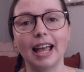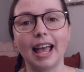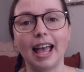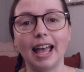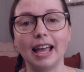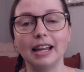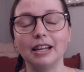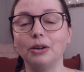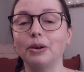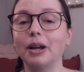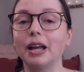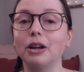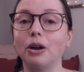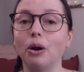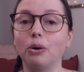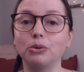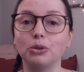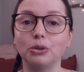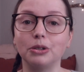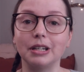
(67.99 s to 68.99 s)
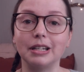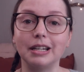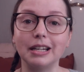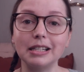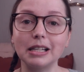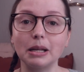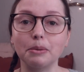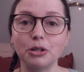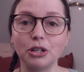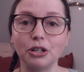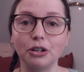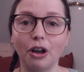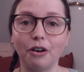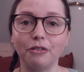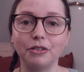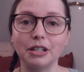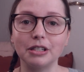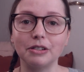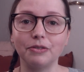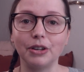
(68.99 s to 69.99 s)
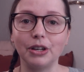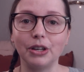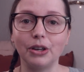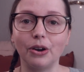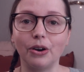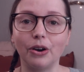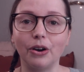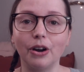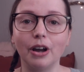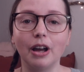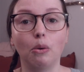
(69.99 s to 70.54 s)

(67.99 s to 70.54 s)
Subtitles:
and you can go to the description of this video